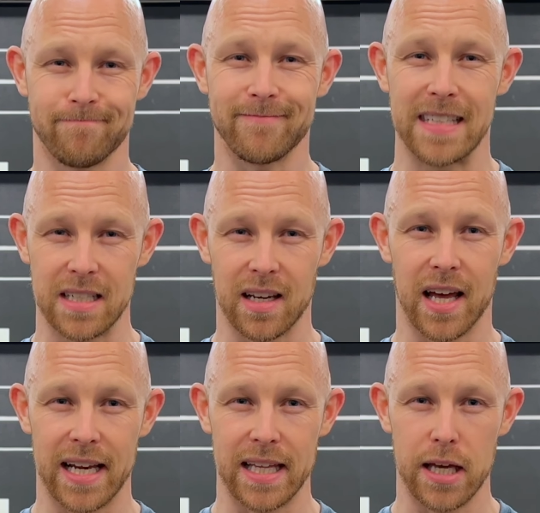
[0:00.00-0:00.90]
it's
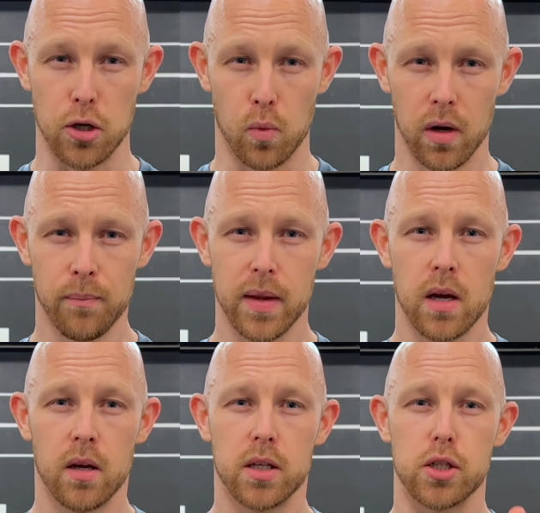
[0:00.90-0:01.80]
unlikely that you will.
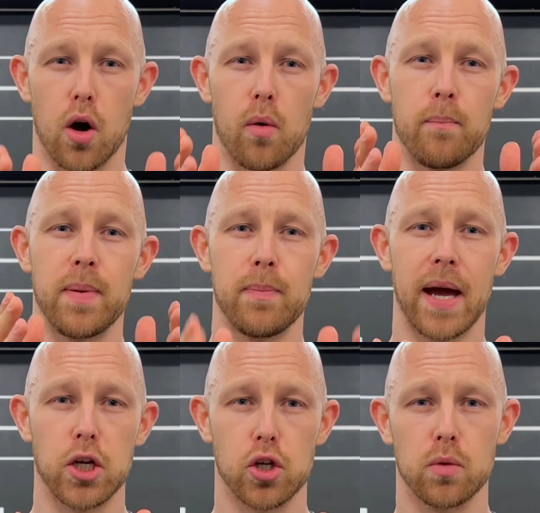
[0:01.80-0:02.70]
So be
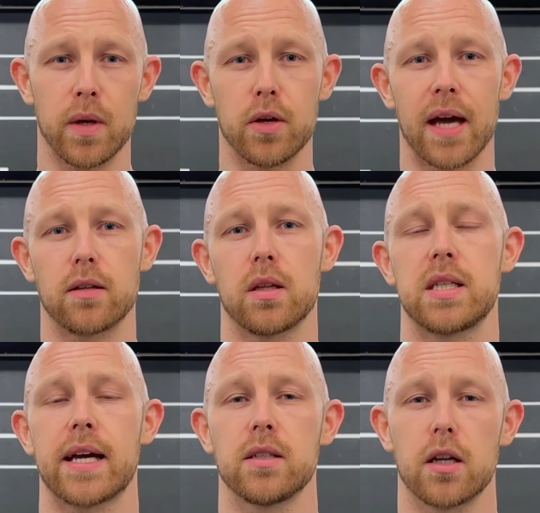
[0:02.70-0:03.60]
patient when you get to the
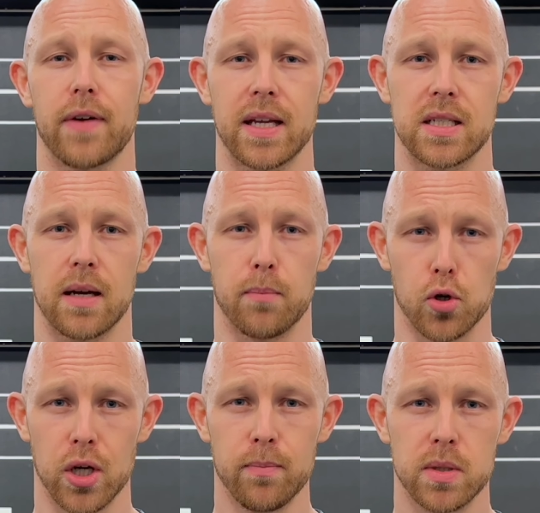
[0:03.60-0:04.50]
second set of handstand
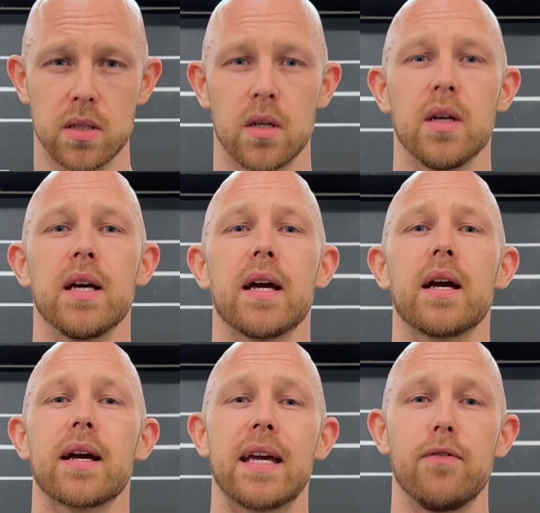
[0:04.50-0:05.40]
push-ups.
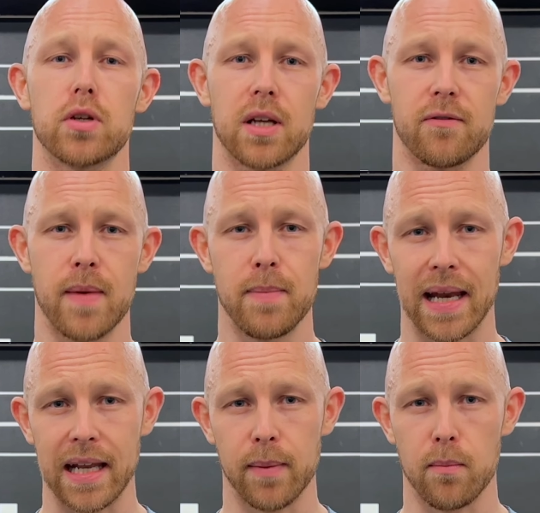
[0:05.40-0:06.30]
Give yourself maybe a
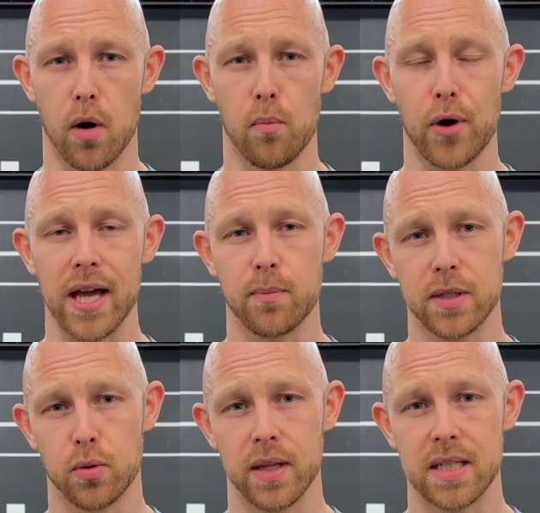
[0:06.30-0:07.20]
little bit more break
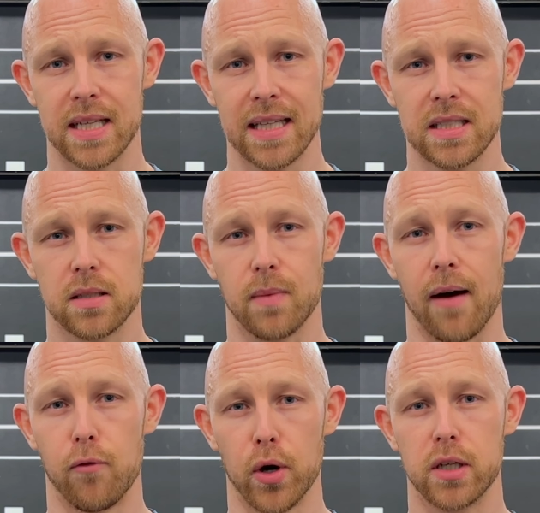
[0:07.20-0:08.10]
between the sets.
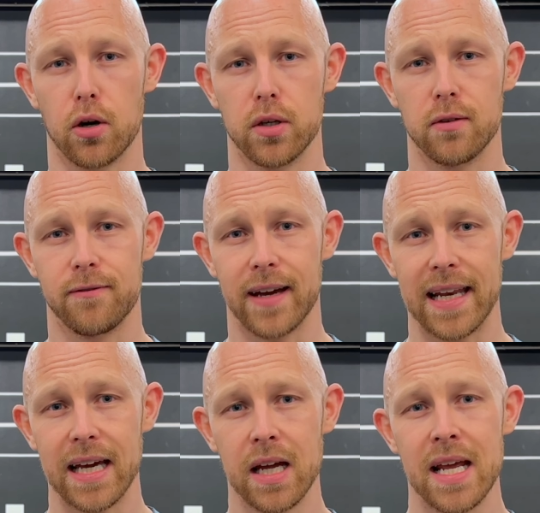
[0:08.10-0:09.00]
Avoid going to
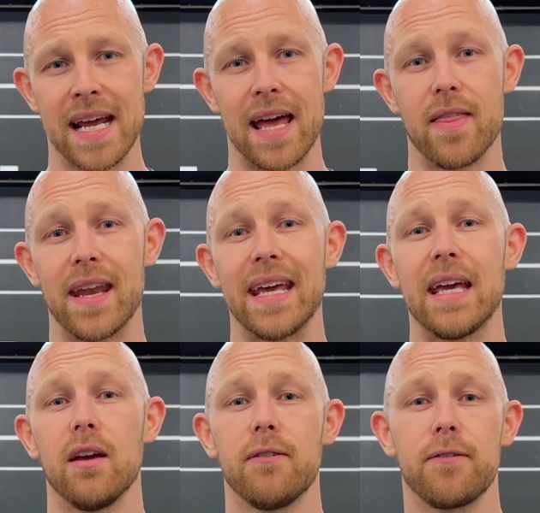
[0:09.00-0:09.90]
failure. And then
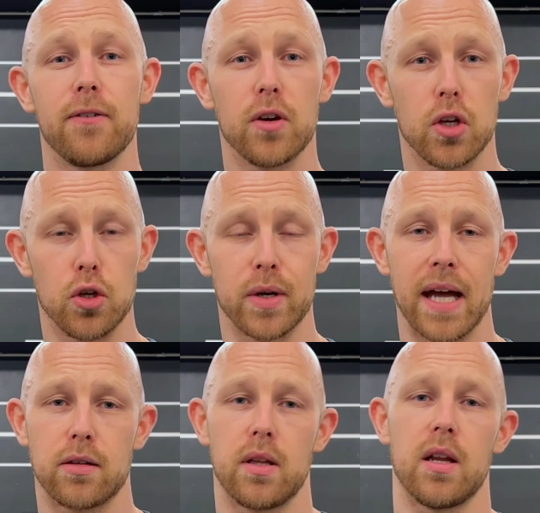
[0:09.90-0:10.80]
if you
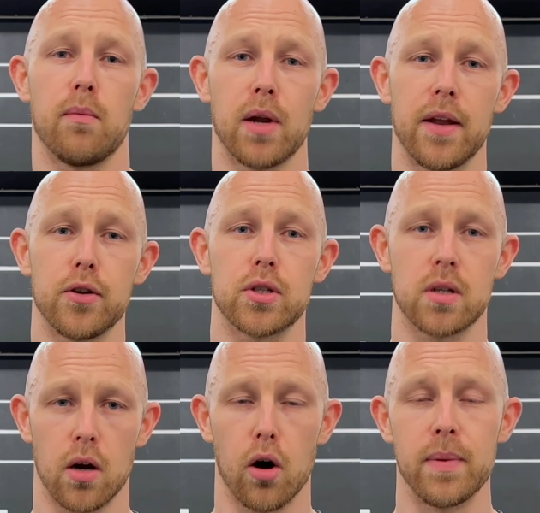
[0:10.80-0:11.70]
get to the double unders,
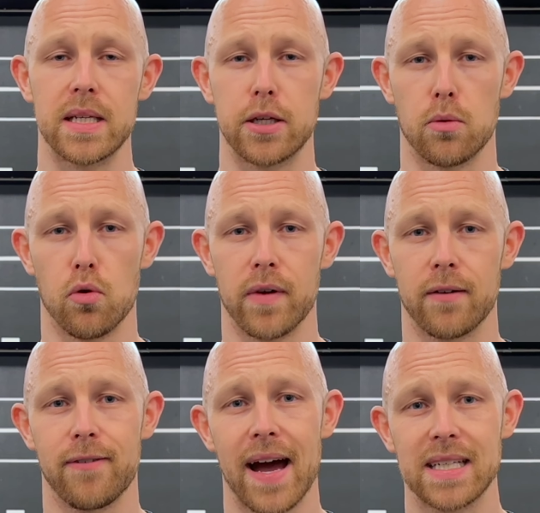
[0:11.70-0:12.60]
obviously you're moving
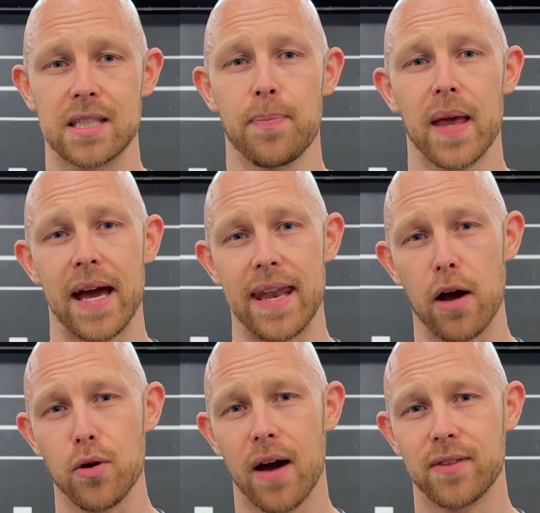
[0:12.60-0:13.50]
fast, and now
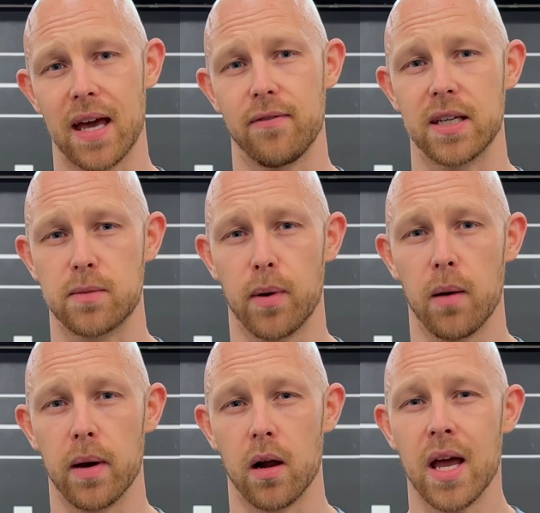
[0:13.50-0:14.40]
you have the heaviest
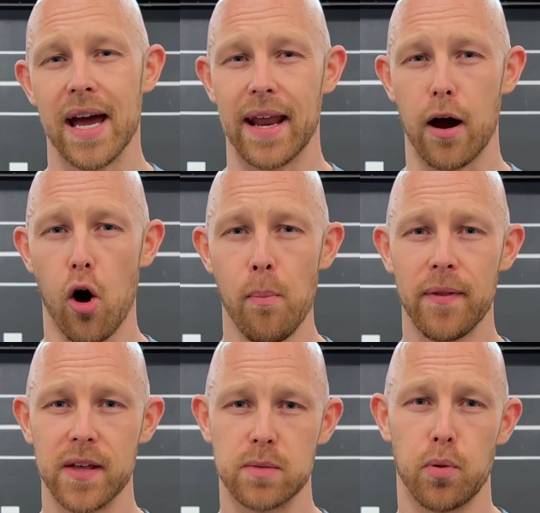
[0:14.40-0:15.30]
barbell. And I hope
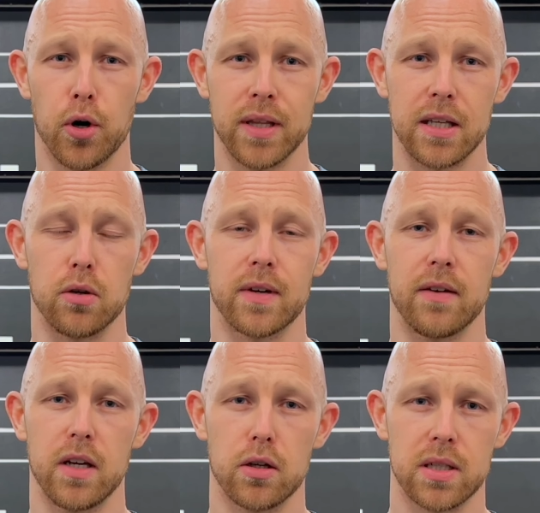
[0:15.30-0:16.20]
at this point that you've
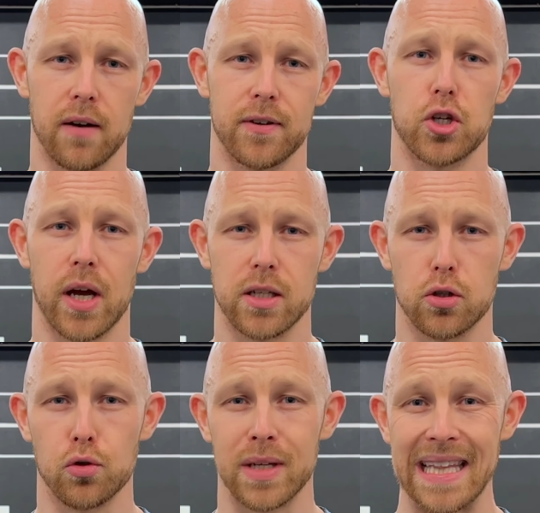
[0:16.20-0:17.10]
given yourself a chance
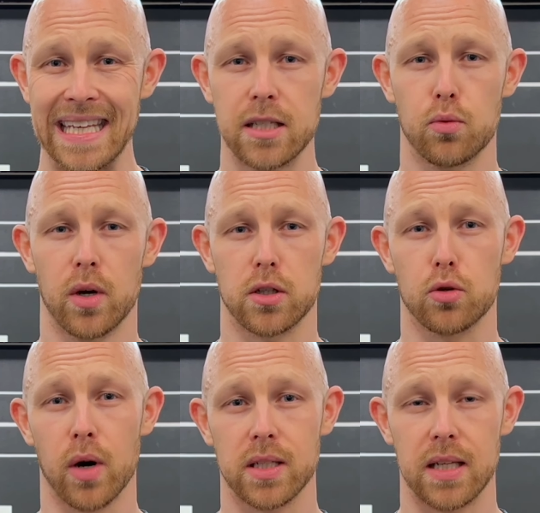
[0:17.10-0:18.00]
to do at least one
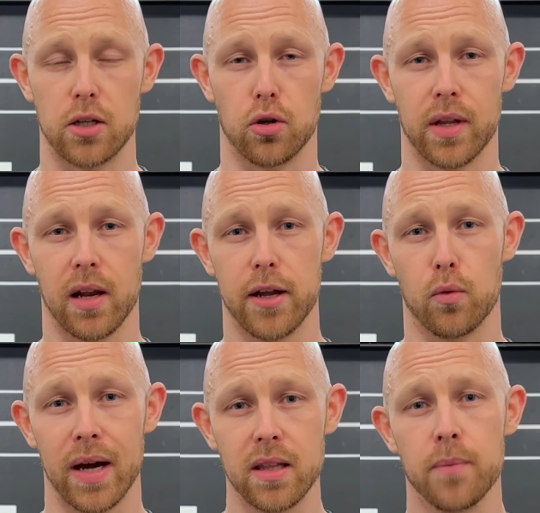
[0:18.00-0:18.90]
squat snatch on the lighter
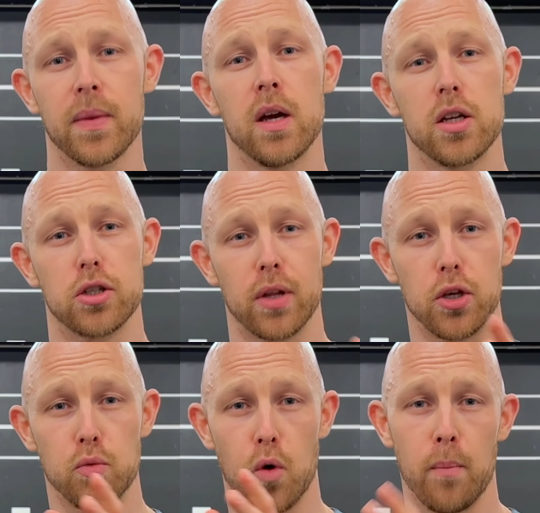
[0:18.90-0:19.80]
weight so that
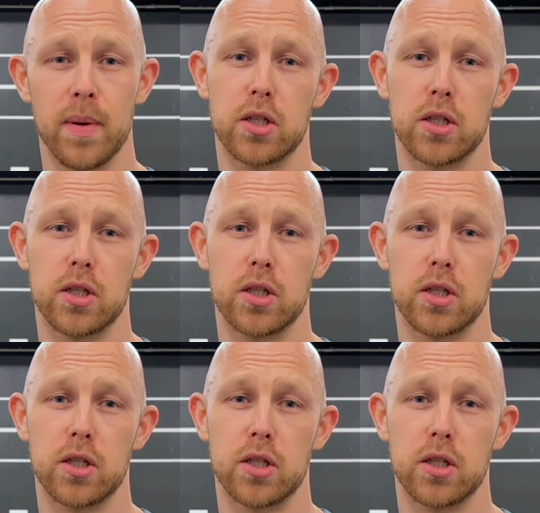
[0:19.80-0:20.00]
you won't be